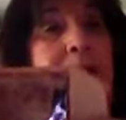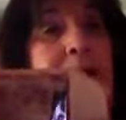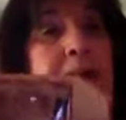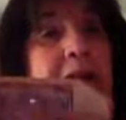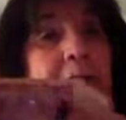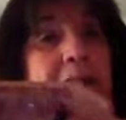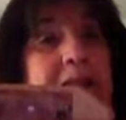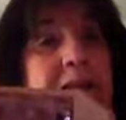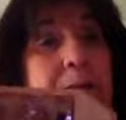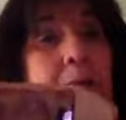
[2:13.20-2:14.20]
little
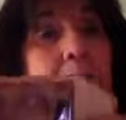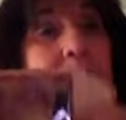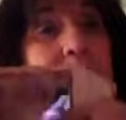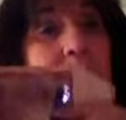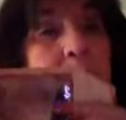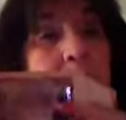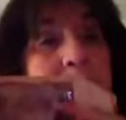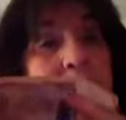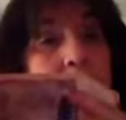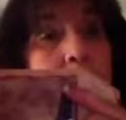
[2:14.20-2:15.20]
plastic pocket that holds
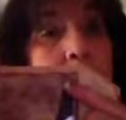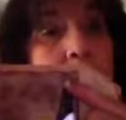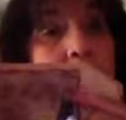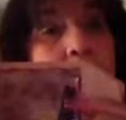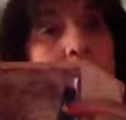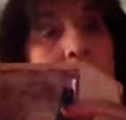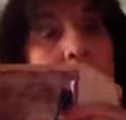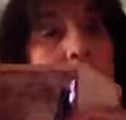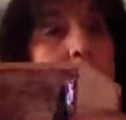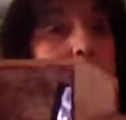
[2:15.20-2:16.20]
them all.
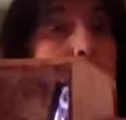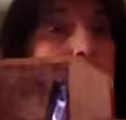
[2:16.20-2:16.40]
And